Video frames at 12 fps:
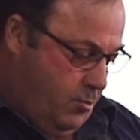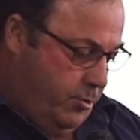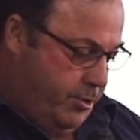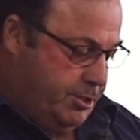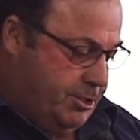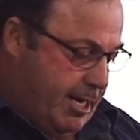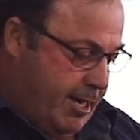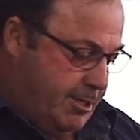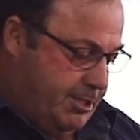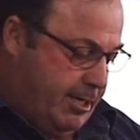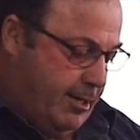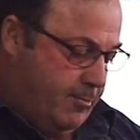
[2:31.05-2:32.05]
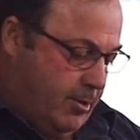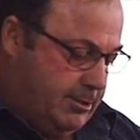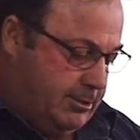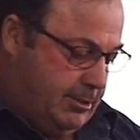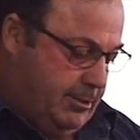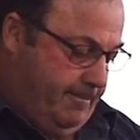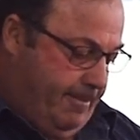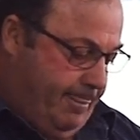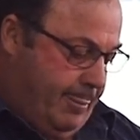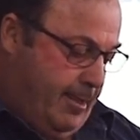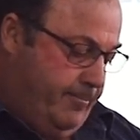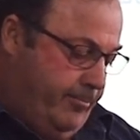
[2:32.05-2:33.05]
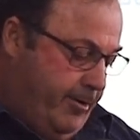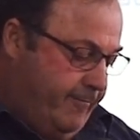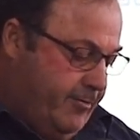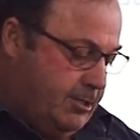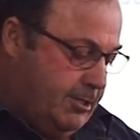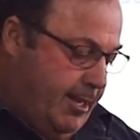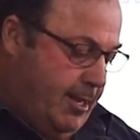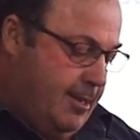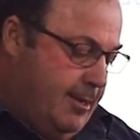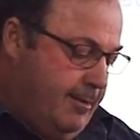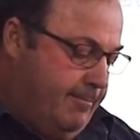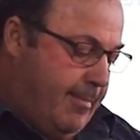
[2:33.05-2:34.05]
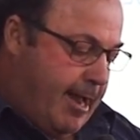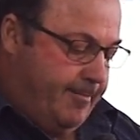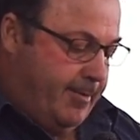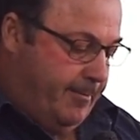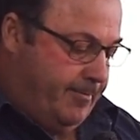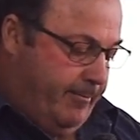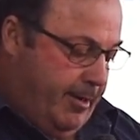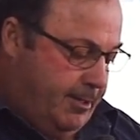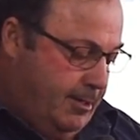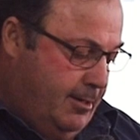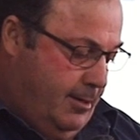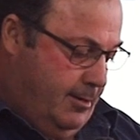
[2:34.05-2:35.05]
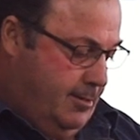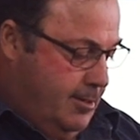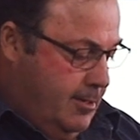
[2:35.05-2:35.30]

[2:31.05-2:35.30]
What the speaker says: Word changing was previously may be permitted,